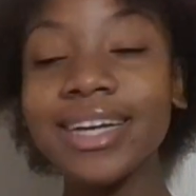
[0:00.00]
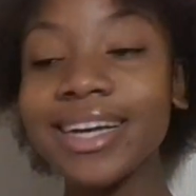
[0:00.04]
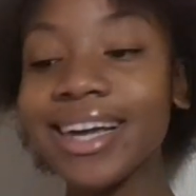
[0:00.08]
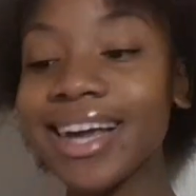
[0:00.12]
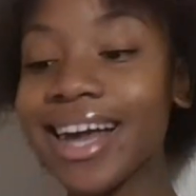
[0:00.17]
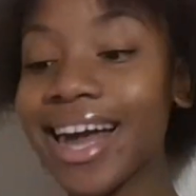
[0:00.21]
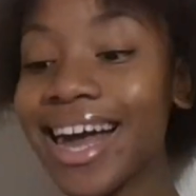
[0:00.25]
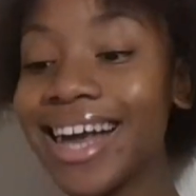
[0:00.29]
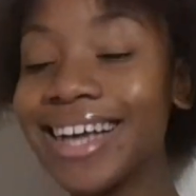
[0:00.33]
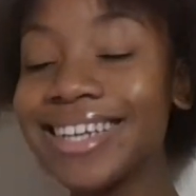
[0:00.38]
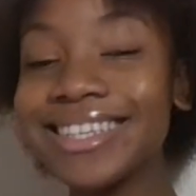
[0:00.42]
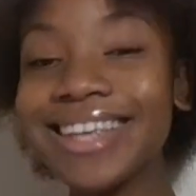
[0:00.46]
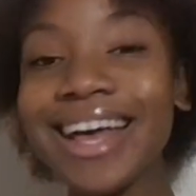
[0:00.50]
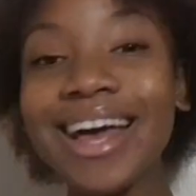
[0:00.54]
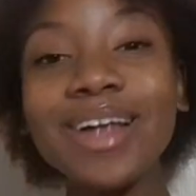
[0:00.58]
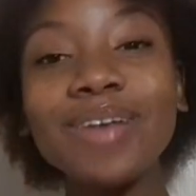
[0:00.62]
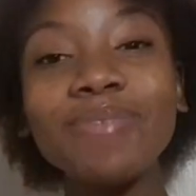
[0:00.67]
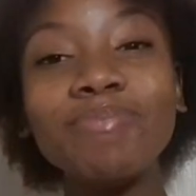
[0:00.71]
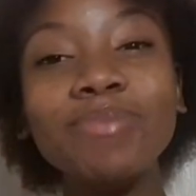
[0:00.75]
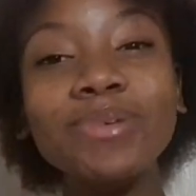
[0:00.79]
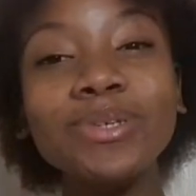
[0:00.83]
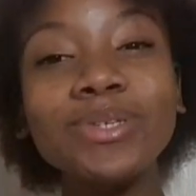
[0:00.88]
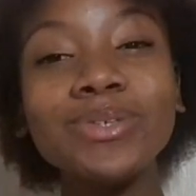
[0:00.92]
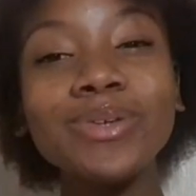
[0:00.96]
Guys,
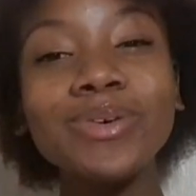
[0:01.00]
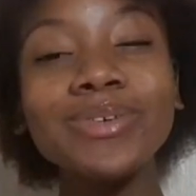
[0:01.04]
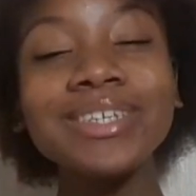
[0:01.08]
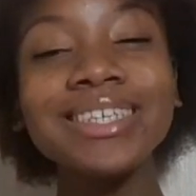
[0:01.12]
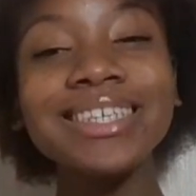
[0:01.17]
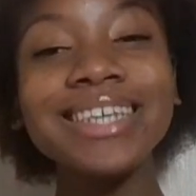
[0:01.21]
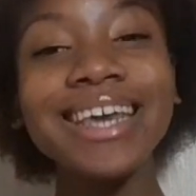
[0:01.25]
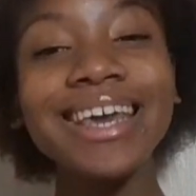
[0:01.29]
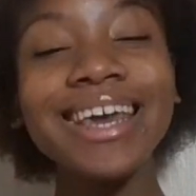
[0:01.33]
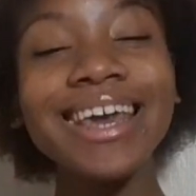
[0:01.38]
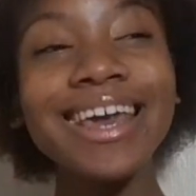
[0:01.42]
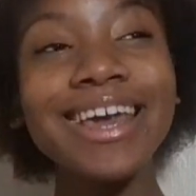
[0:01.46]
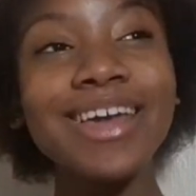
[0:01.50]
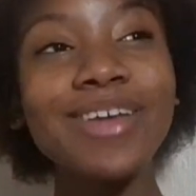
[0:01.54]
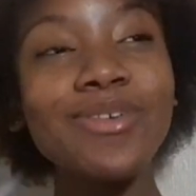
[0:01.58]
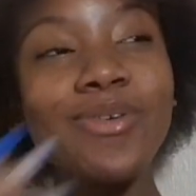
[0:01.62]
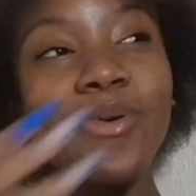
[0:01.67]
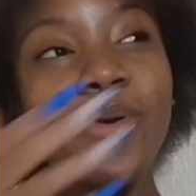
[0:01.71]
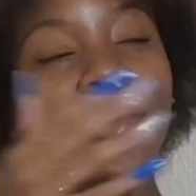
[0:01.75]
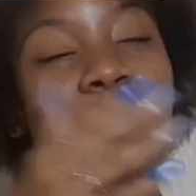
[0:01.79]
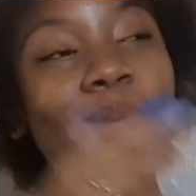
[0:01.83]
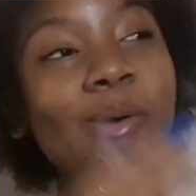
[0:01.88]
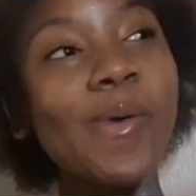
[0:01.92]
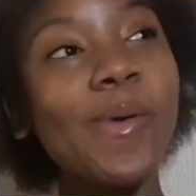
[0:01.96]
I'd be so scared.
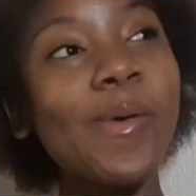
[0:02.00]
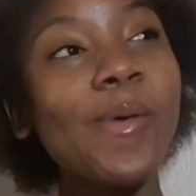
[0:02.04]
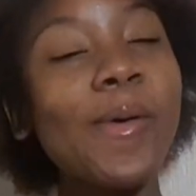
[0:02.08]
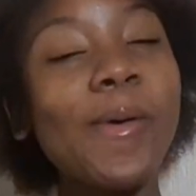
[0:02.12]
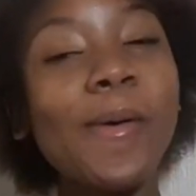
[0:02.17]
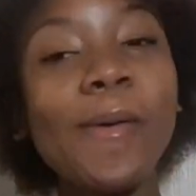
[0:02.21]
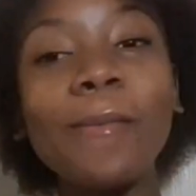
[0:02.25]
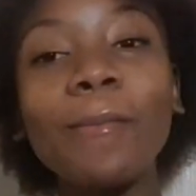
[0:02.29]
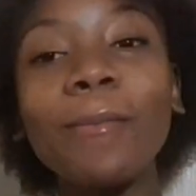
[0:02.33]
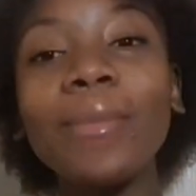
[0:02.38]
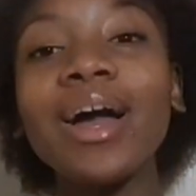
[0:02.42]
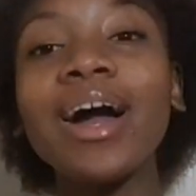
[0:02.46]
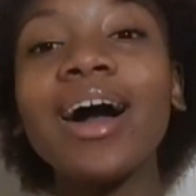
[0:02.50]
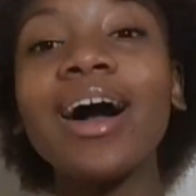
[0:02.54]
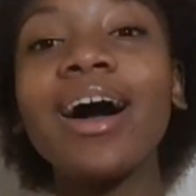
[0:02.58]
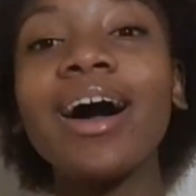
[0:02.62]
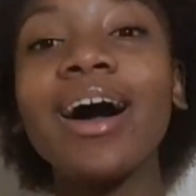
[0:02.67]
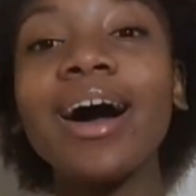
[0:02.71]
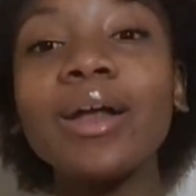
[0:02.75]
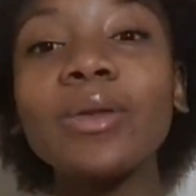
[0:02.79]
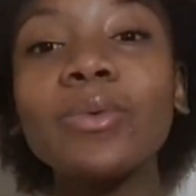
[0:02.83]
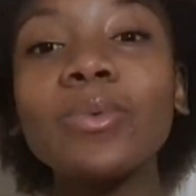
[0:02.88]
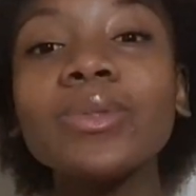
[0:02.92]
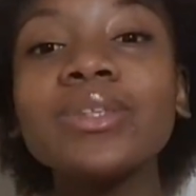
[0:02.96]
Yo, my
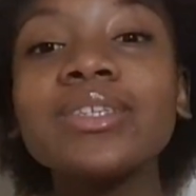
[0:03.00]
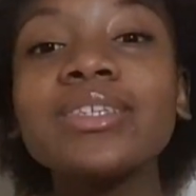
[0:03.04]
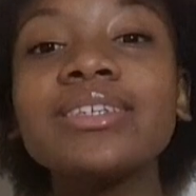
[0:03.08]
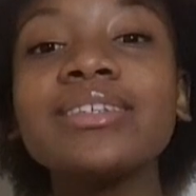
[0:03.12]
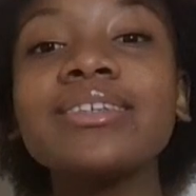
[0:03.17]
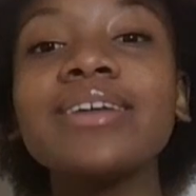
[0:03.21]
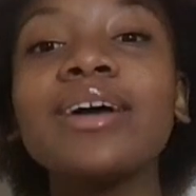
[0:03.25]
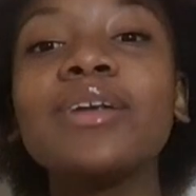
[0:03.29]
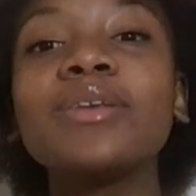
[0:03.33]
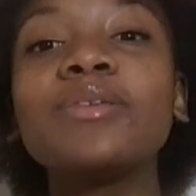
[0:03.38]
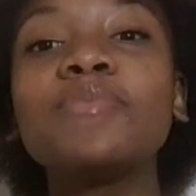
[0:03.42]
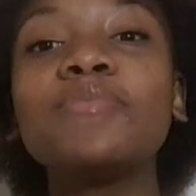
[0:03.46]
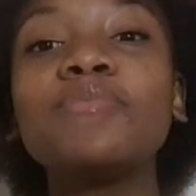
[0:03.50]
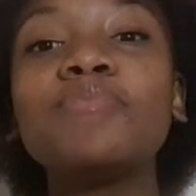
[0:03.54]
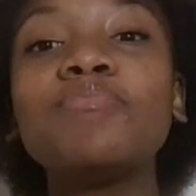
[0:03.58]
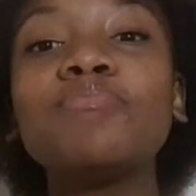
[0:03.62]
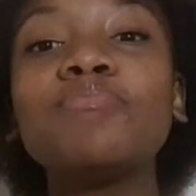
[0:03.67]
heart would start